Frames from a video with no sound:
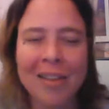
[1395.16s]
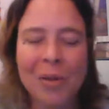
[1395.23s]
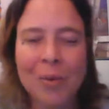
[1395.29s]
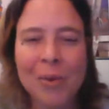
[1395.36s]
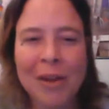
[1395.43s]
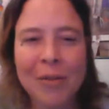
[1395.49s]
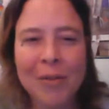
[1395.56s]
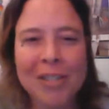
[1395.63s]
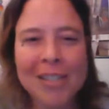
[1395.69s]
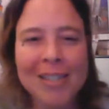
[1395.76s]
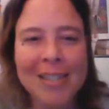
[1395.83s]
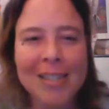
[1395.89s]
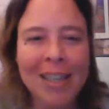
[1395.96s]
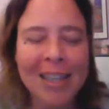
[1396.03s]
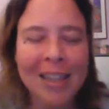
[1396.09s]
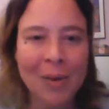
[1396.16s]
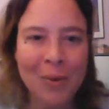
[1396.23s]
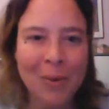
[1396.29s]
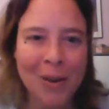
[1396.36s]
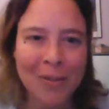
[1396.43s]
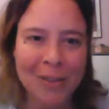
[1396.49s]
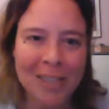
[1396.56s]
through every city,
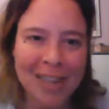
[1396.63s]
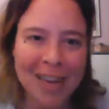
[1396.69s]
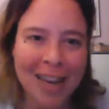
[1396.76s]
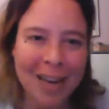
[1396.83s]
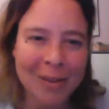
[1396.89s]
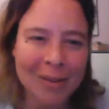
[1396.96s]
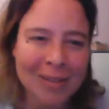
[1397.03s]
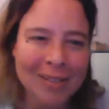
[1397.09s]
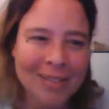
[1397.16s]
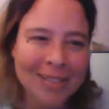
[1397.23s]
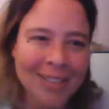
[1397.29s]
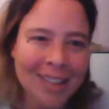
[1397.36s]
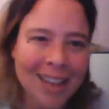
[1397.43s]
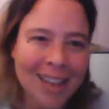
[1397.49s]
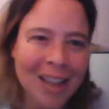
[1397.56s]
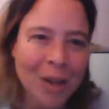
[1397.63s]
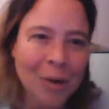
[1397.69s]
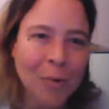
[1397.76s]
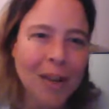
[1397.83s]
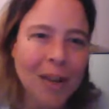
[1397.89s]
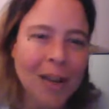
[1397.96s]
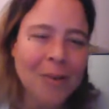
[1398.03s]
through every town,
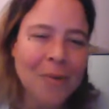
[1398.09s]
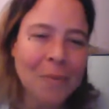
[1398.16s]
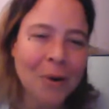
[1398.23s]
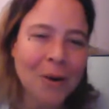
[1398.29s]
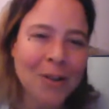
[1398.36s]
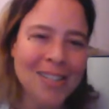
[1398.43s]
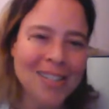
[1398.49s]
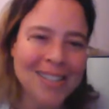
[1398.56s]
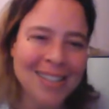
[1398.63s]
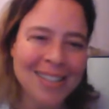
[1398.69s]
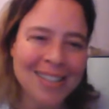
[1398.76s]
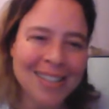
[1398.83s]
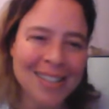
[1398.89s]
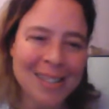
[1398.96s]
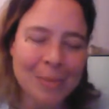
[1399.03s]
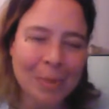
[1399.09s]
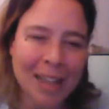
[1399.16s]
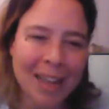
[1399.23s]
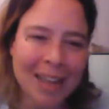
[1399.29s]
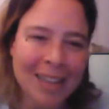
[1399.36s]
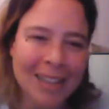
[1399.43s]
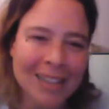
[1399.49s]
through every person in this
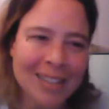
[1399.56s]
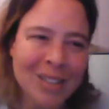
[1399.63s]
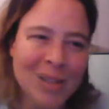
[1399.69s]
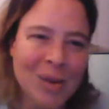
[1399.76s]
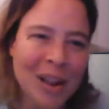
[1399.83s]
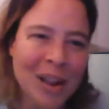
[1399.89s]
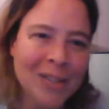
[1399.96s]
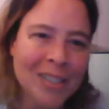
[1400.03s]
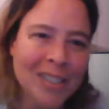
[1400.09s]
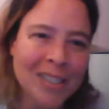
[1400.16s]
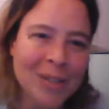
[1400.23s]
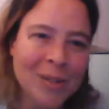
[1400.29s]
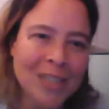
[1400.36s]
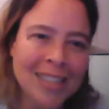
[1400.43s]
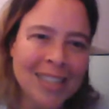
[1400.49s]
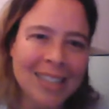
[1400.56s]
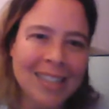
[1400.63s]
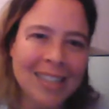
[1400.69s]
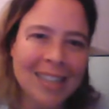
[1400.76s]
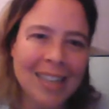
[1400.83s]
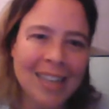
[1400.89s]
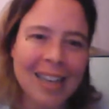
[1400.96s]
planet, to every tree.
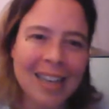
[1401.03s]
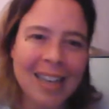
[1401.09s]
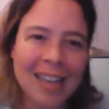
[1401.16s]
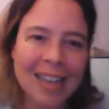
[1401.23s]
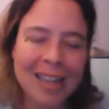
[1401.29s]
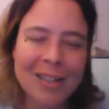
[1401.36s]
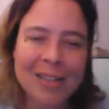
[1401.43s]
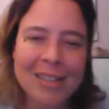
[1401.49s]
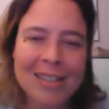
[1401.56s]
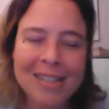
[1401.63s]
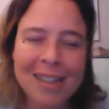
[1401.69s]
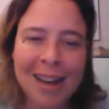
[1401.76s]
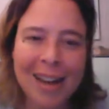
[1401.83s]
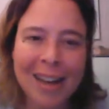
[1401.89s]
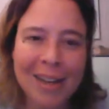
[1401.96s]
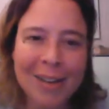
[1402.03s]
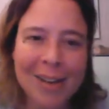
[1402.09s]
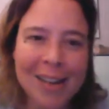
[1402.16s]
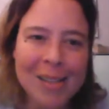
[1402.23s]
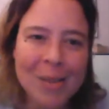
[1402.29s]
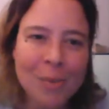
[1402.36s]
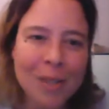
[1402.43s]
Your desire
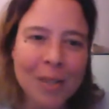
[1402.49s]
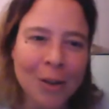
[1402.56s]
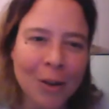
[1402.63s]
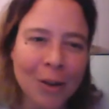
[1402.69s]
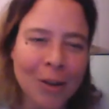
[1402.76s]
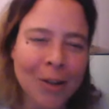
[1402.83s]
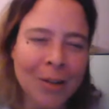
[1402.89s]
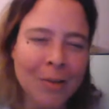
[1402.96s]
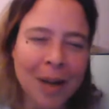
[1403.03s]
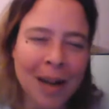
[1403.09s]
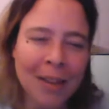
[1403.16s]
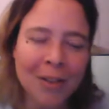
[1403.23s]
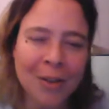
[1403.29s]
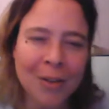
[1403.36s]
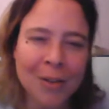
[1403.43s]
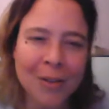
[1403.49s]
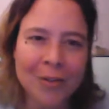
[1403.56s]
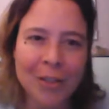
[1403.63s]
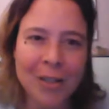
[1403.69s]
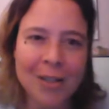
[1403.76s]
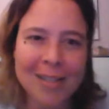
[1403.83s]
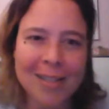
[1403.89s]
has been heard by the
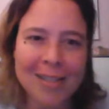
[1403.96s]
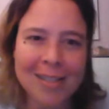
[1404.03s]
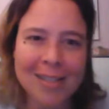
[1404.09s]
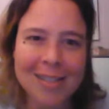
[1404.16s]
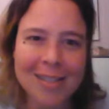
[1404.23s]
universe.